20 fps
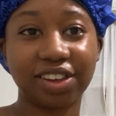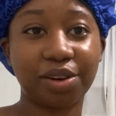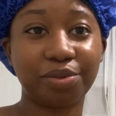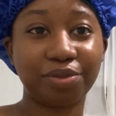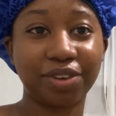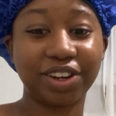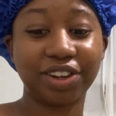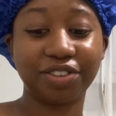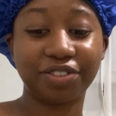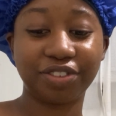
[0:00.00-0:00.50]
I'm
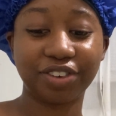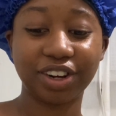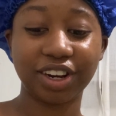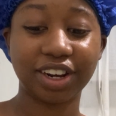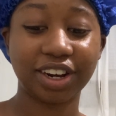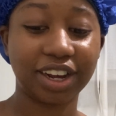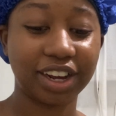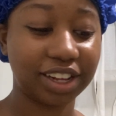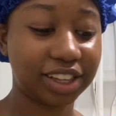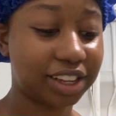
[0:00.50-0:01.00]
ready for the
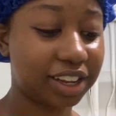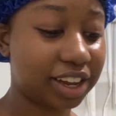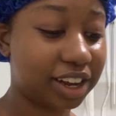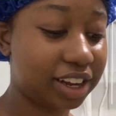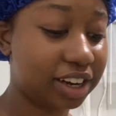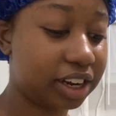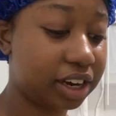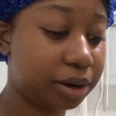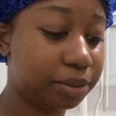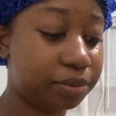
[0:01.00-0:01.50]
night,
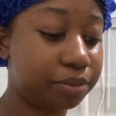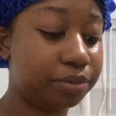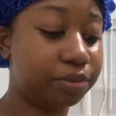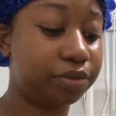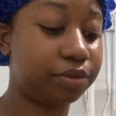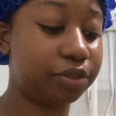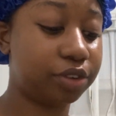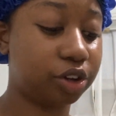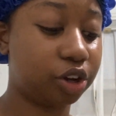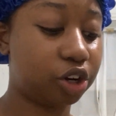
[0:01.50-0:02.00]
and um,
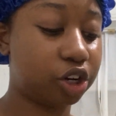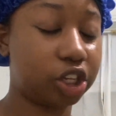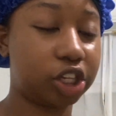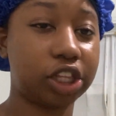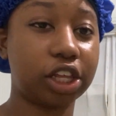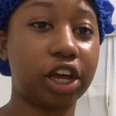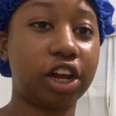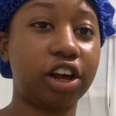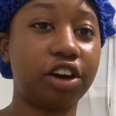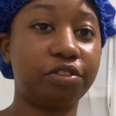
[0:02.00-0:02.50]
I'm gonna
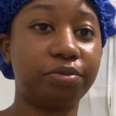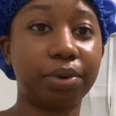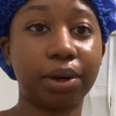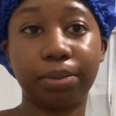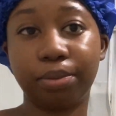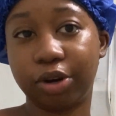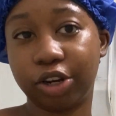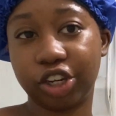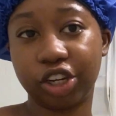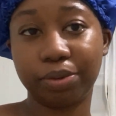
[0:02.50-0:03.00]
start off by
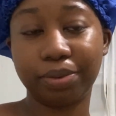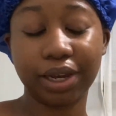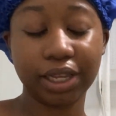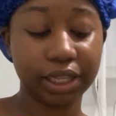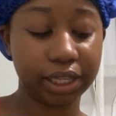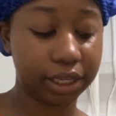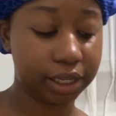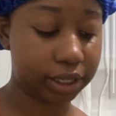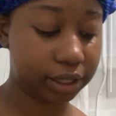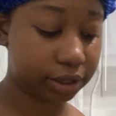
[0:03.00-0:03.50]
brushing my
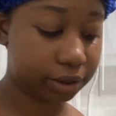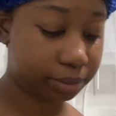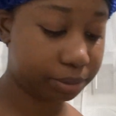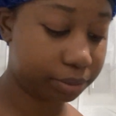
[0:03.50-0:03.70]
teeth.